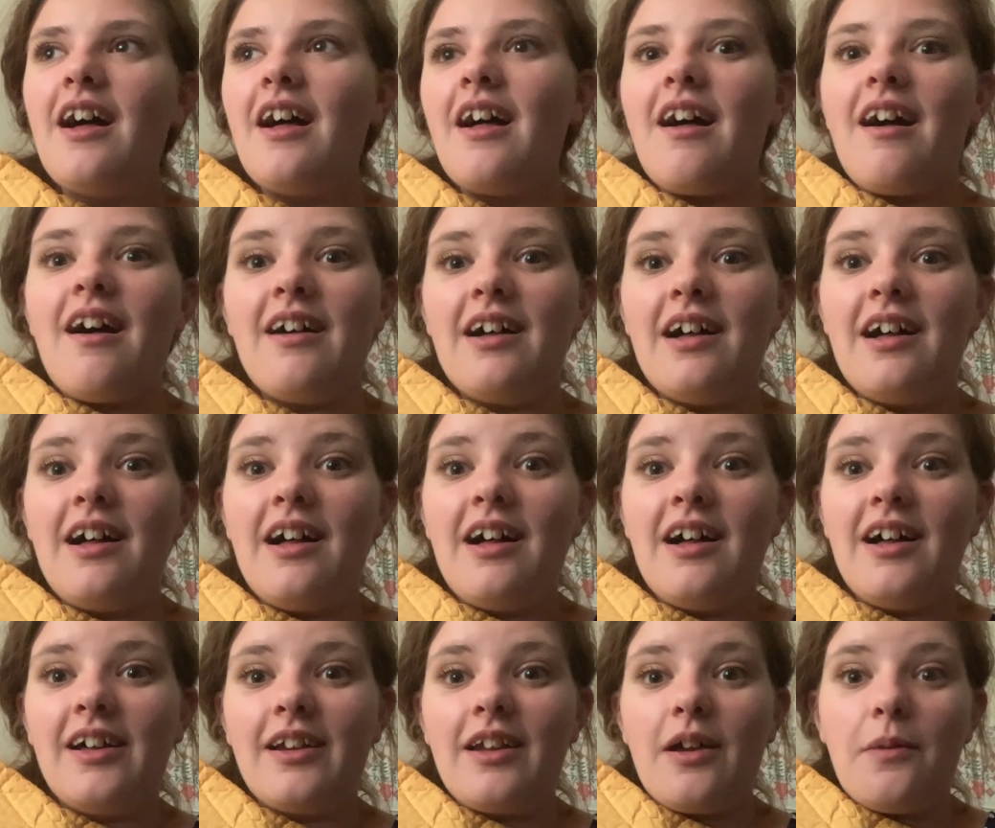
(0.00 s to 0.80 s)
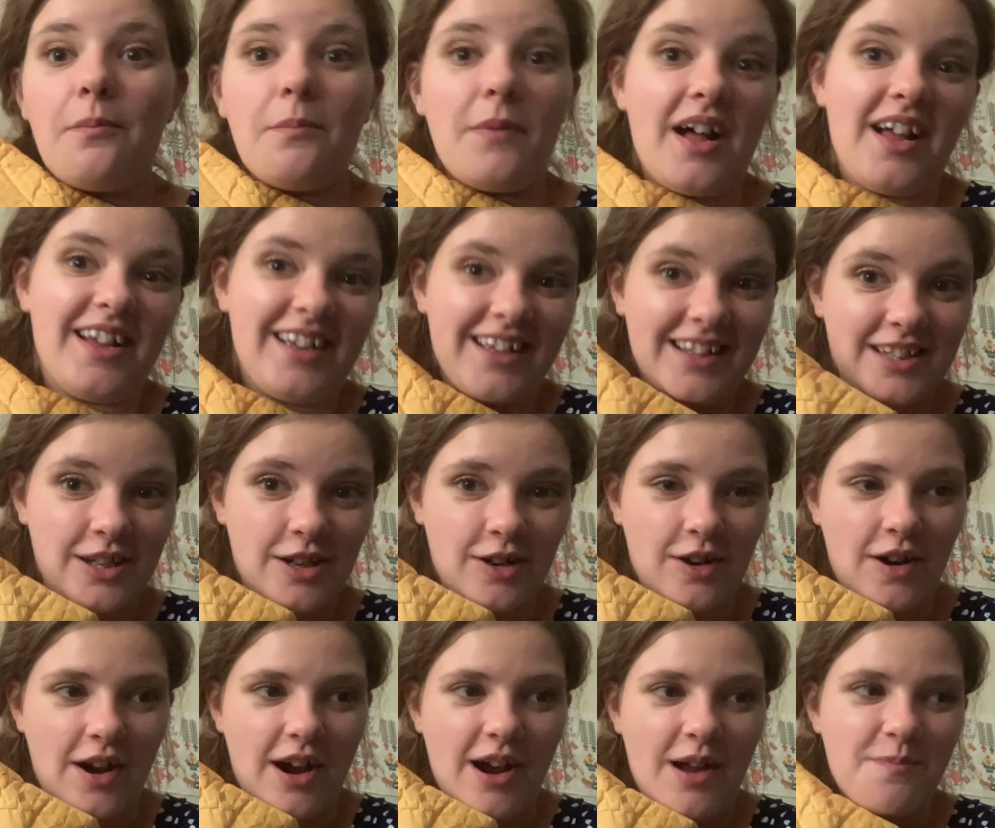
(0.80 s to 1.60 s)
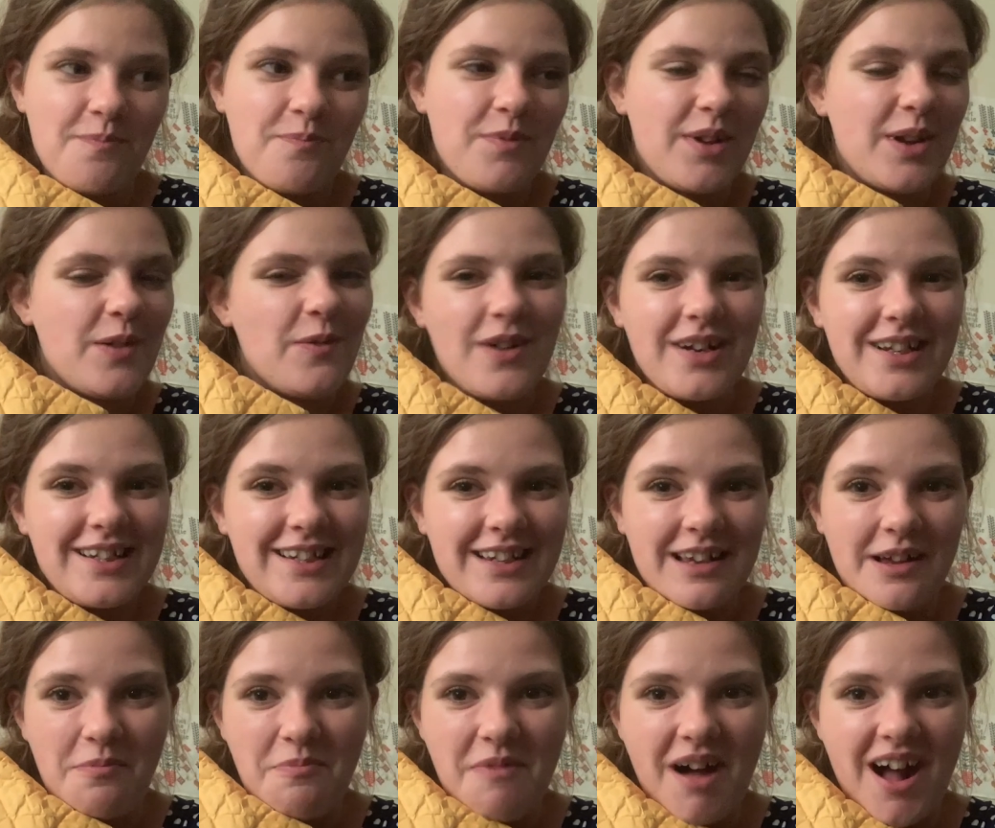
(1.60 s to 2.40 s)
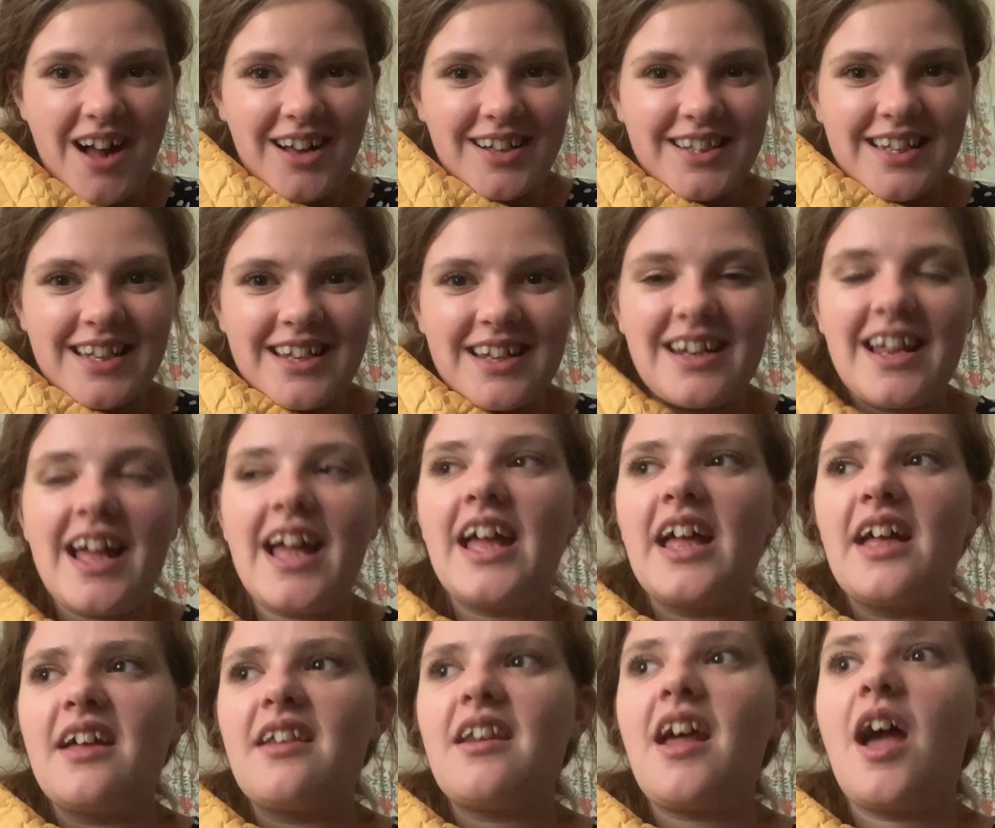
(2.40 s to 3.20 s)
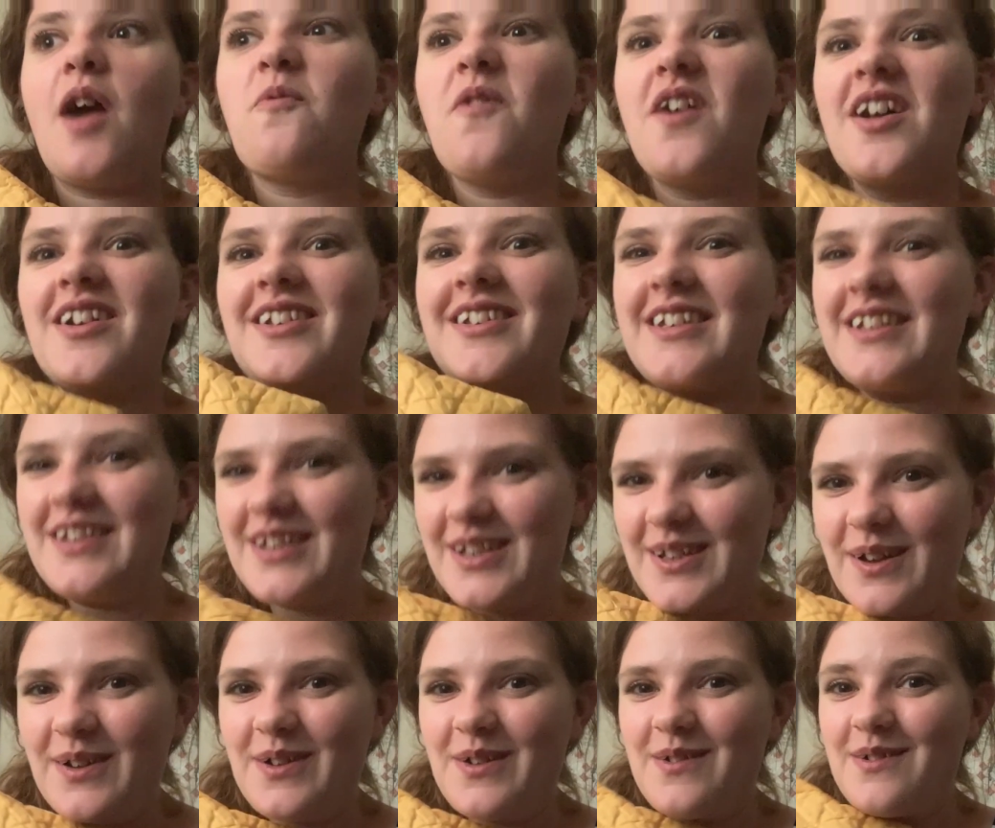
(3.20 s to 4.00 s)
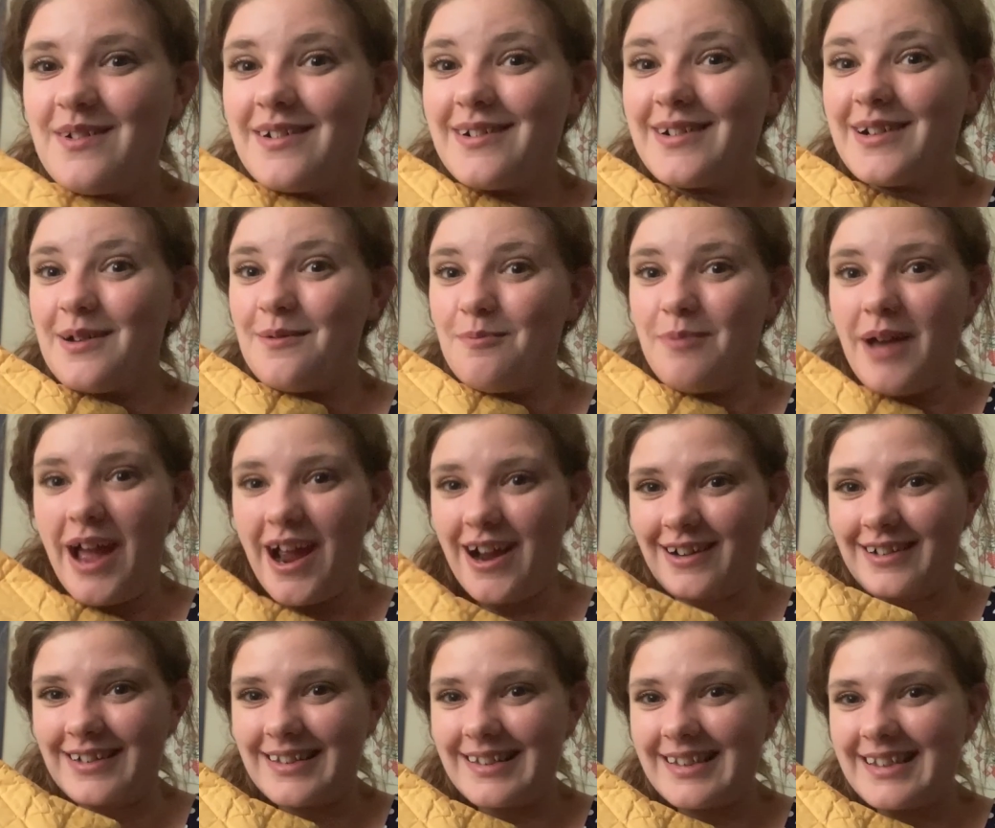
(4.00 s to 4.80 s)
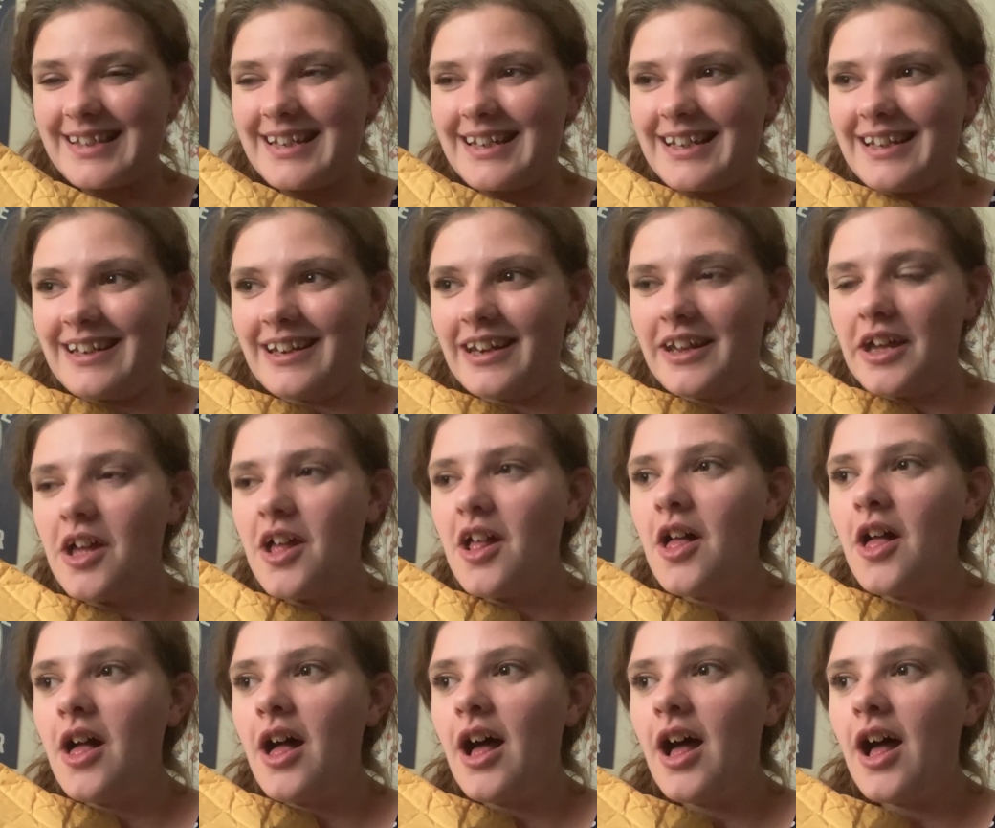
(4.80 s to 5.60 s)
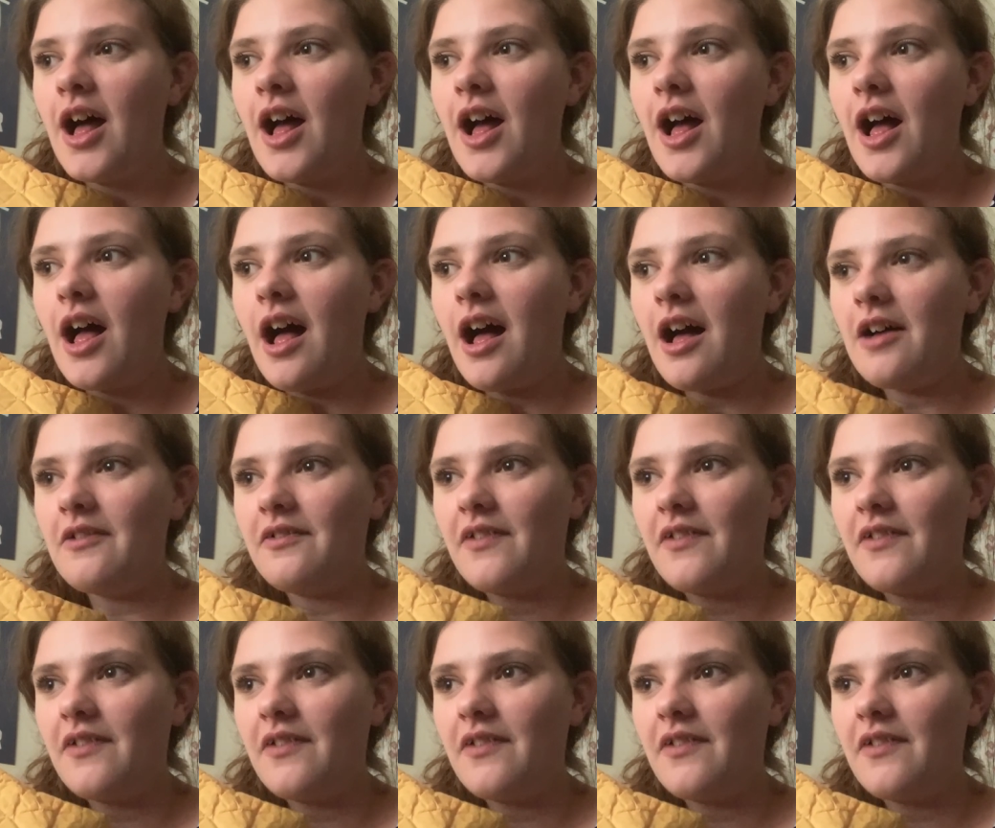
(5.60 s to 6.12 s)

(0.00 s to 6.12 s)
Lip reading: on my Instagram, but I wanted to unbox it, and I want to show you a comparison of